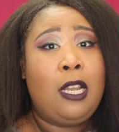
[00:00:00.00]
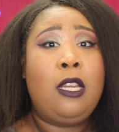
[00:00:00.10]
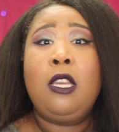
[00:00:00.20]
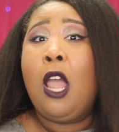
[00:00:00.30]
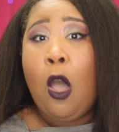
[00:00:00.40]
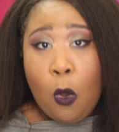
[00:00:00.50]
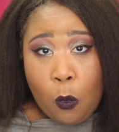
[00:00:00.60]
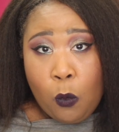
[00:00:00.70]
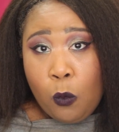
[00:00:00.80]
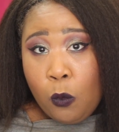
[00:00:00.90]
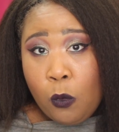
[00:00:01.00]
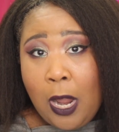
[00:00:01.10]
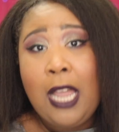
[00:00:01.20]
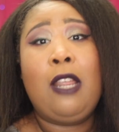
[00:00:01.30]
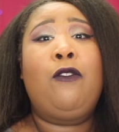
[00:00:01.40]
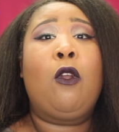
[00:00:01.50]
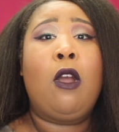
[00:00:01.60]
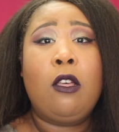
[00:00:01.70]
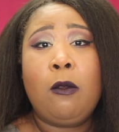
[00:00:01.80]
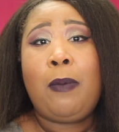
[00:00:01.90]
No. And if your
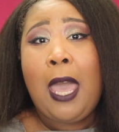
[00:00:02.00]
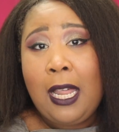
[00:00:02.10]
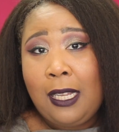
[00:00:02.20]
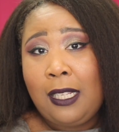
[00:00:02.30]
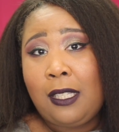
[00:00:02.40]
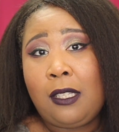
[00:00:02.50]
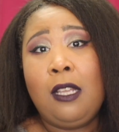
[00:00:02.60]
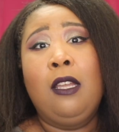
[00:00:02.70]
other palettes